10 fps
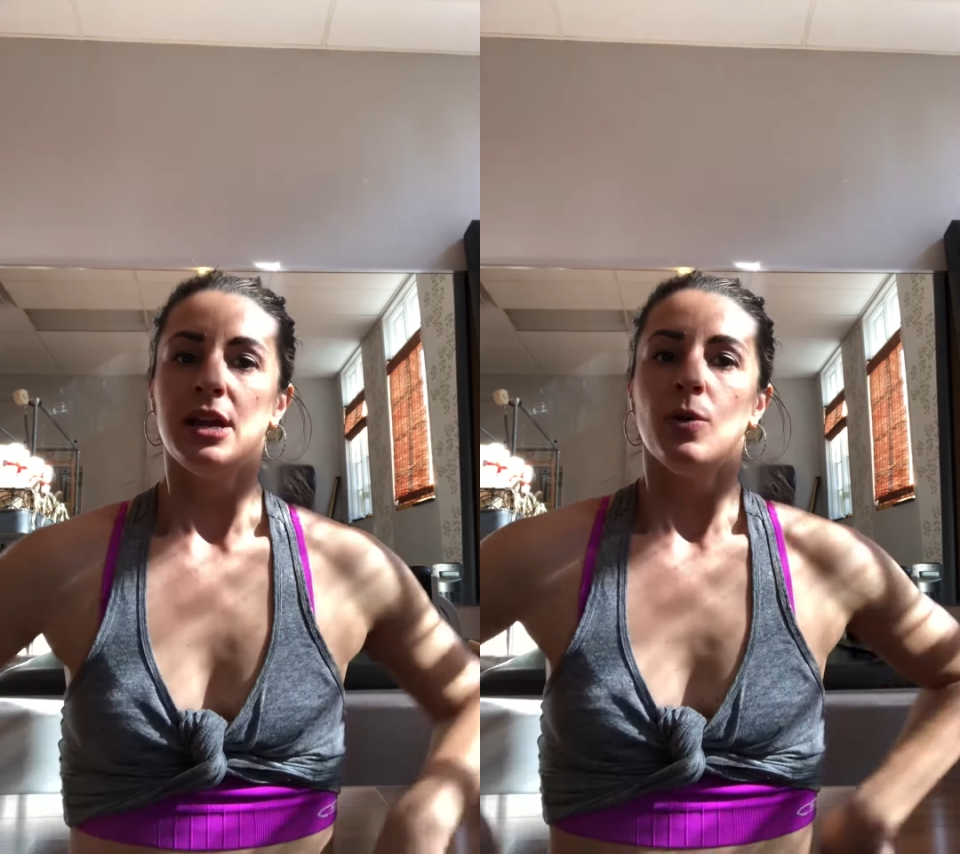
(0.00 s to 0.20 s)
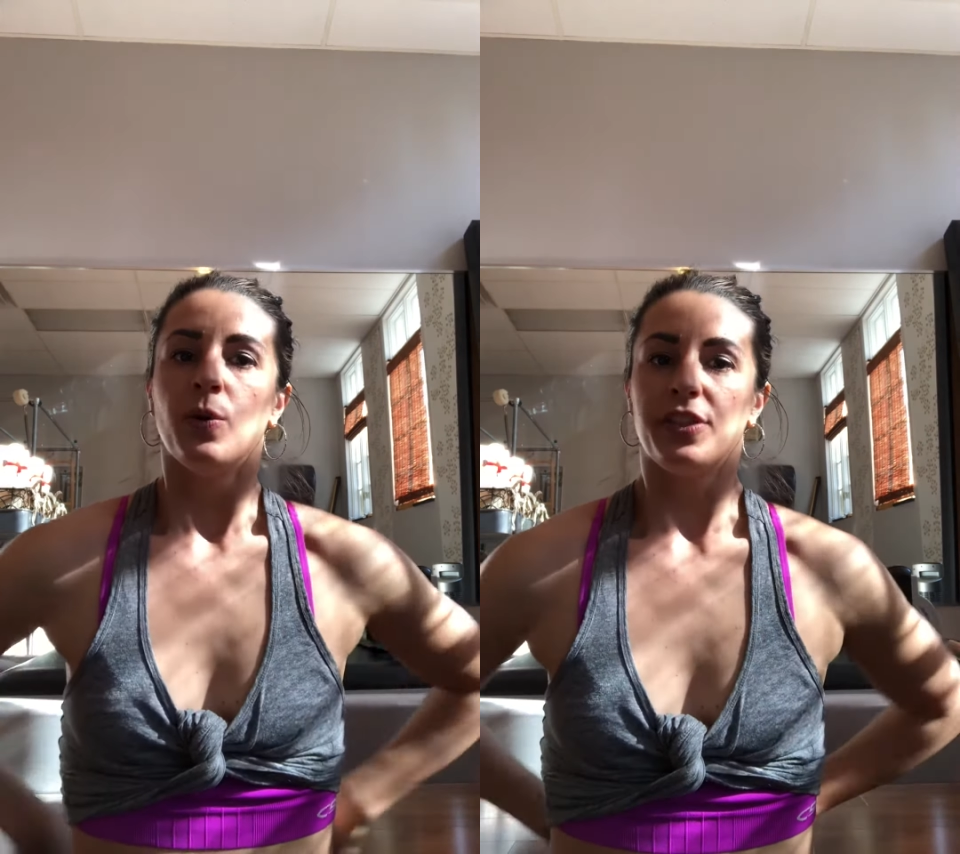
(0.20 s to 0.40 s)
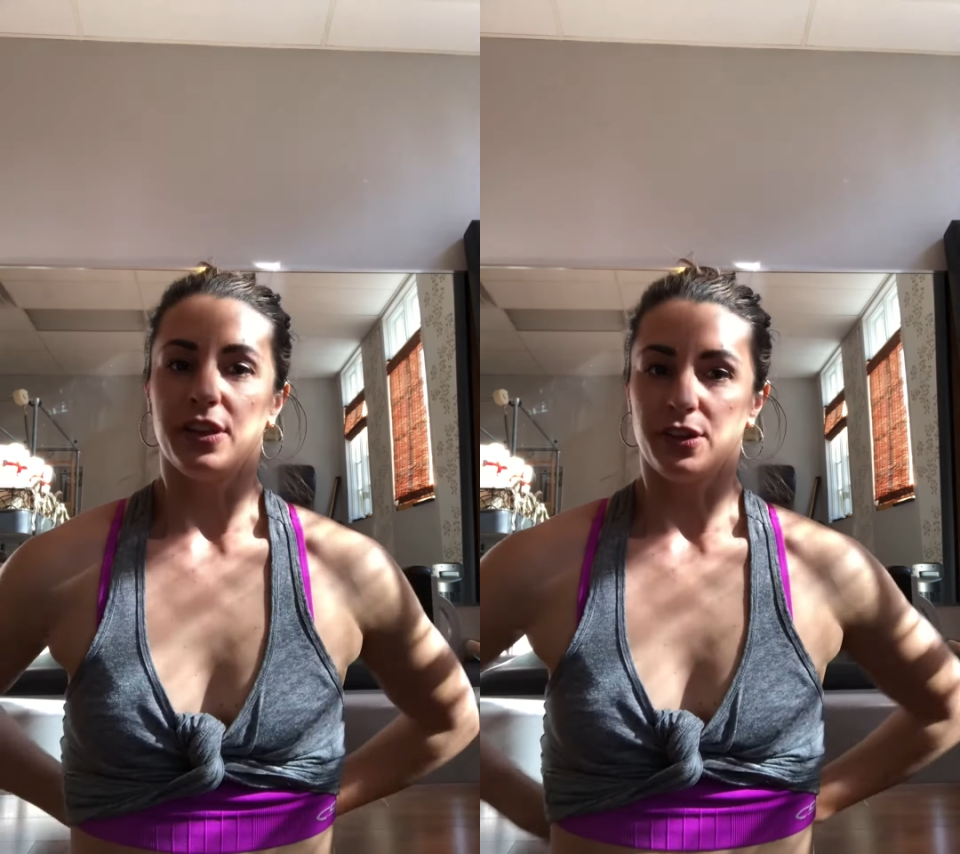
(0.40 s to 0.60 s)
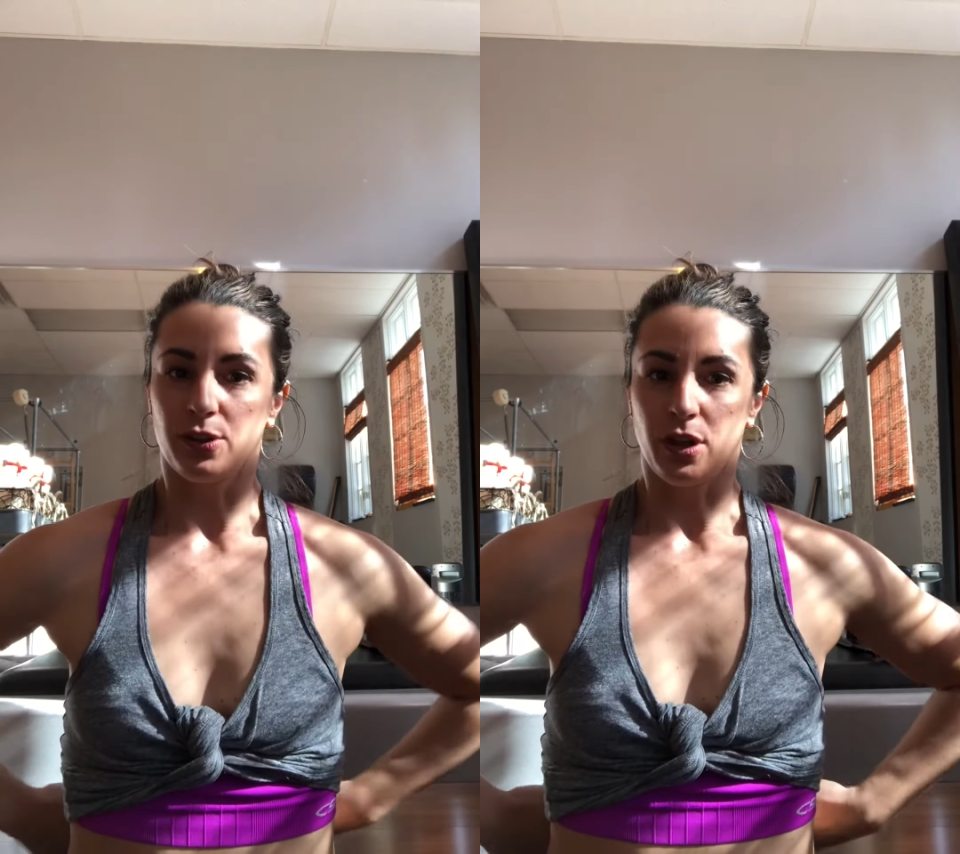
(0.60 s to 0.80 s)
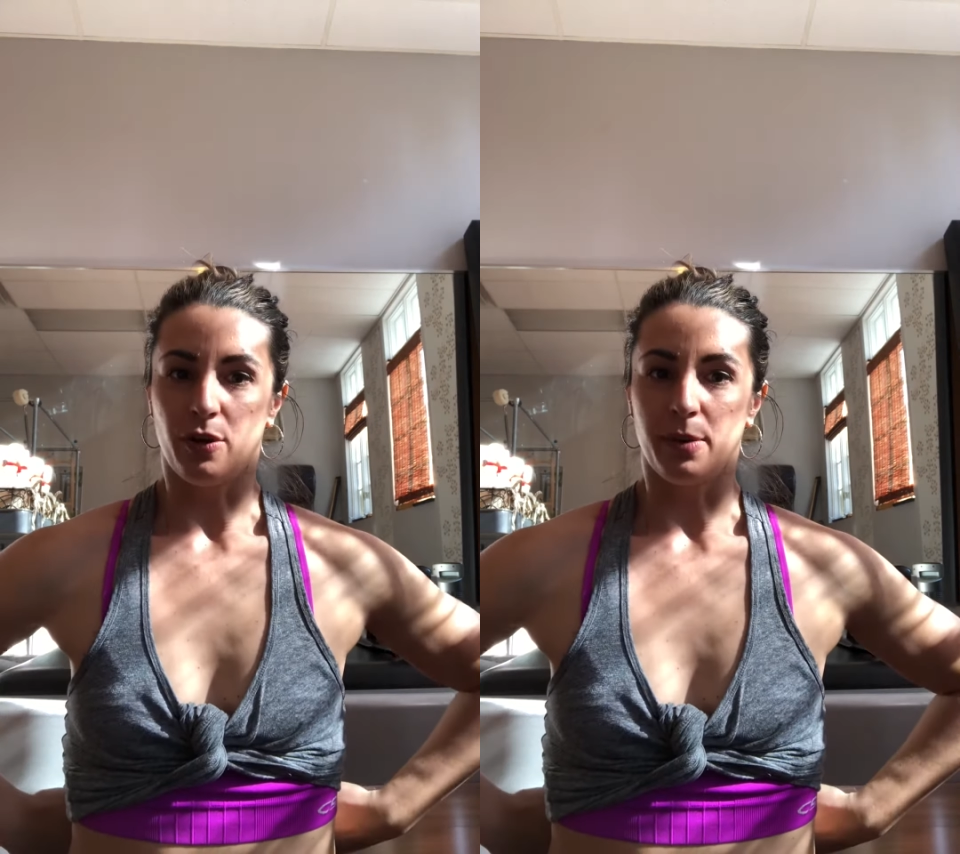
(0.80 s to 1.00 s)
within your
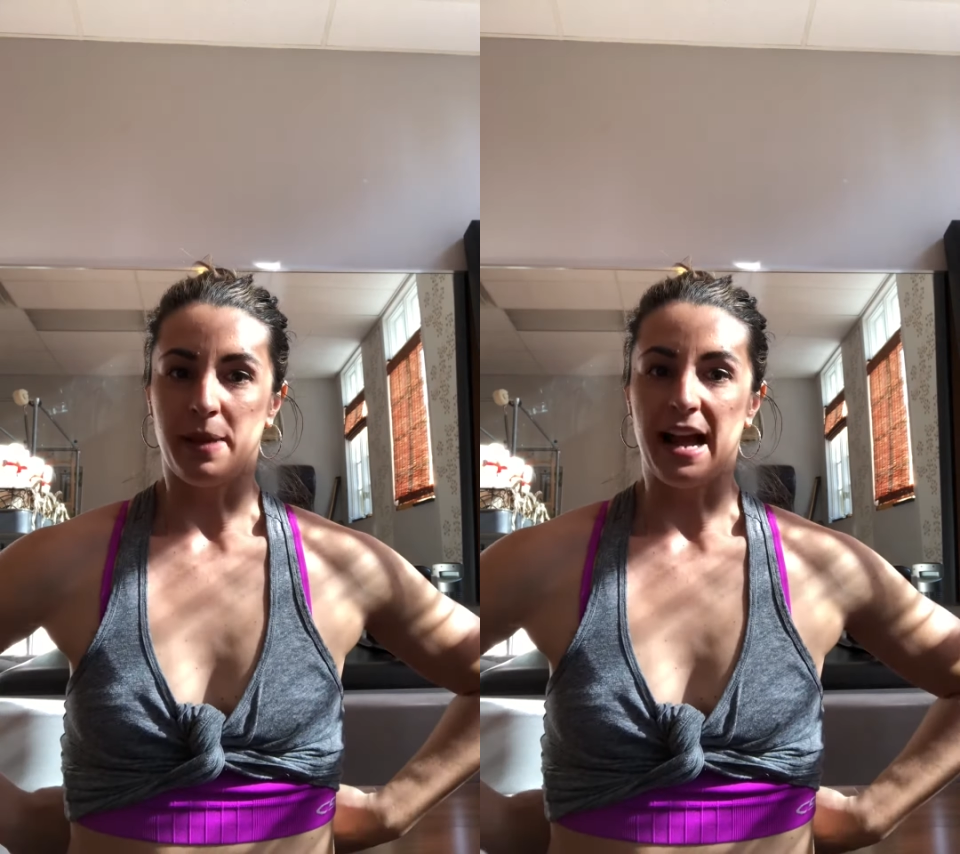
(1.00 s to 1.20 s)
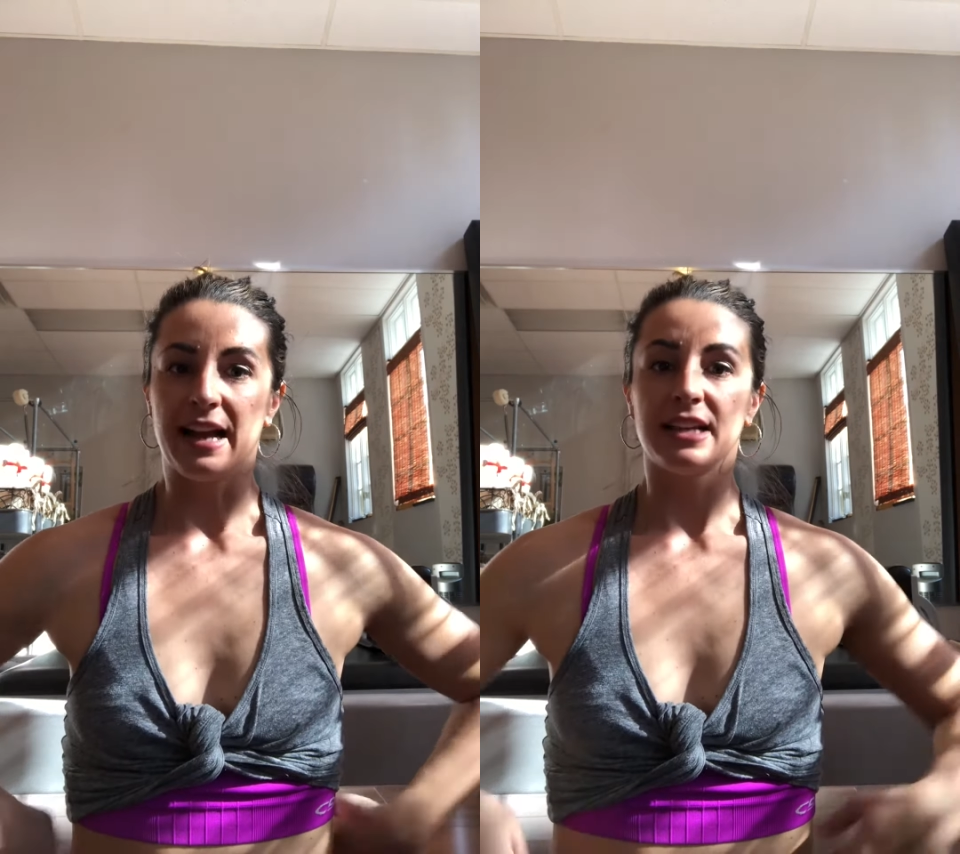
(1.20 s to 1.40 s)
lower back.